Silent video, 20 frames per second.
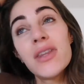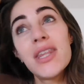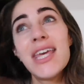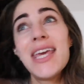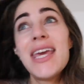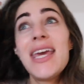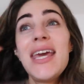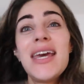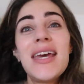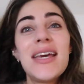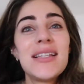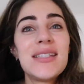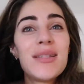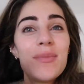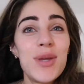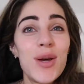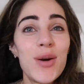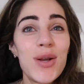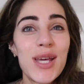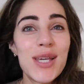for the year, to
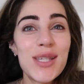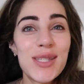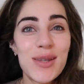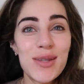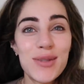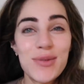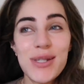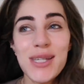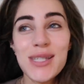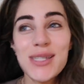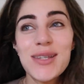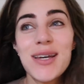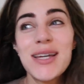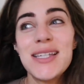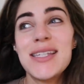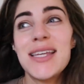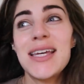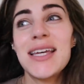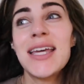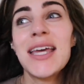be honest. That's really
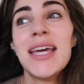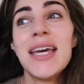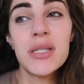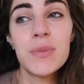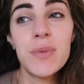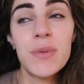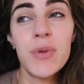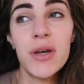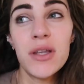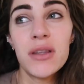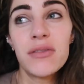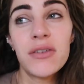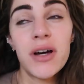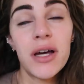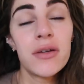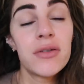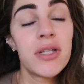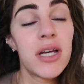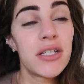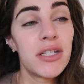exciting. Just been putting the
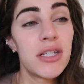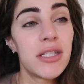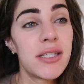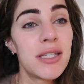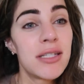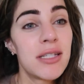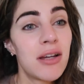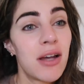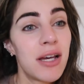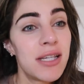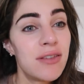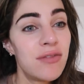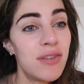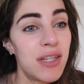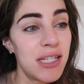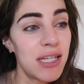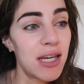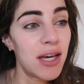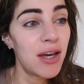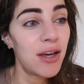final touches to tonight's
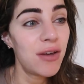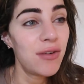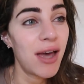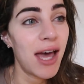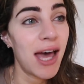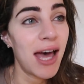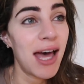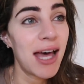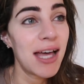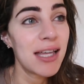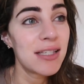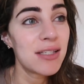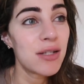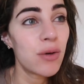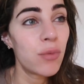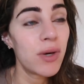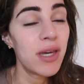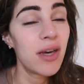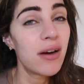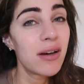video, and
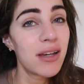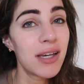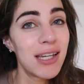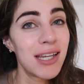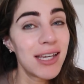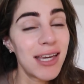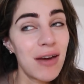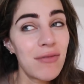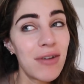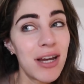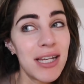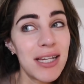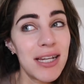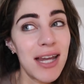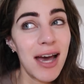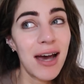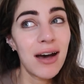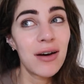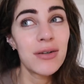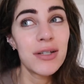we are going to get ready
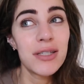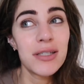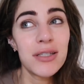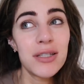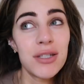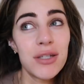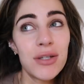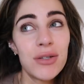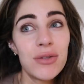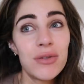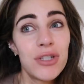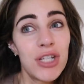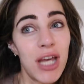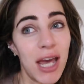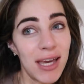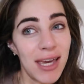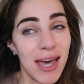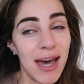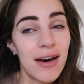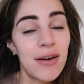now to
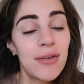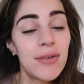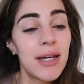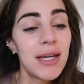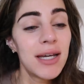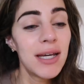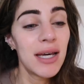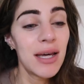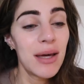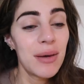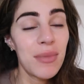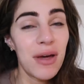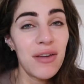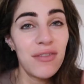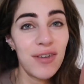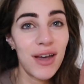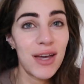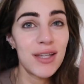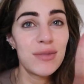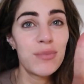check out. My
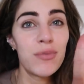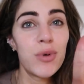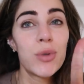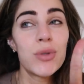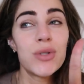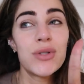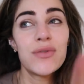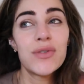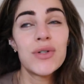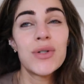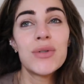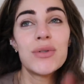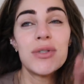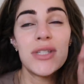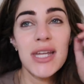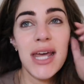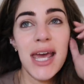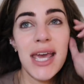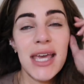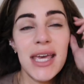first port of call
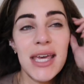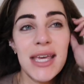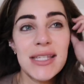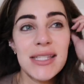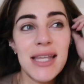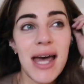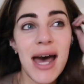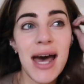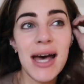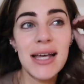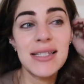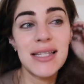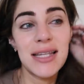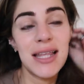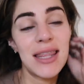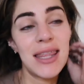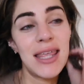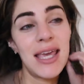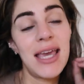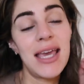today is at
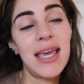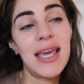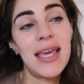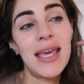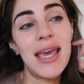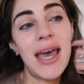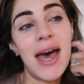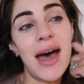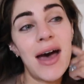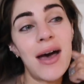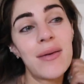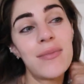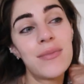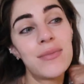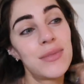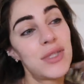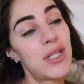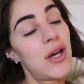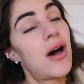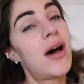the
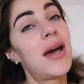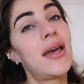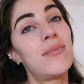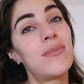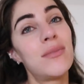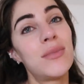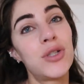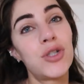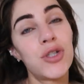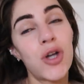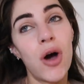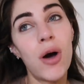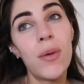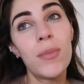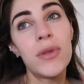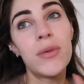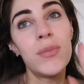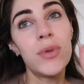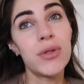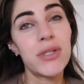Thyme
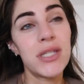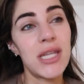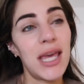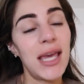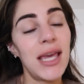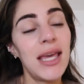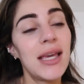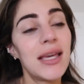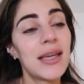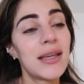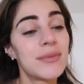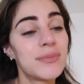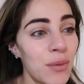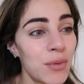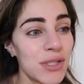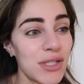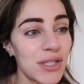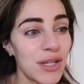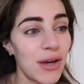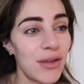shop, the boutique. I
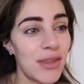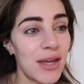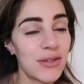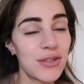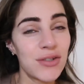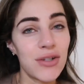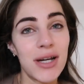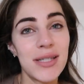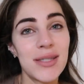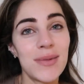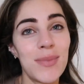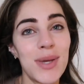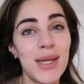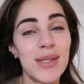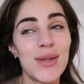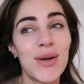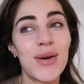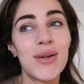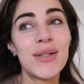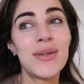want to go there and try some
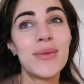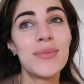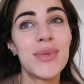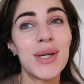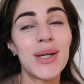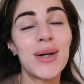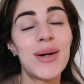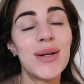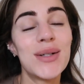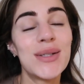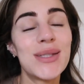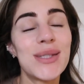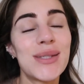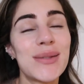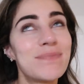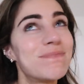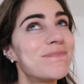bits on because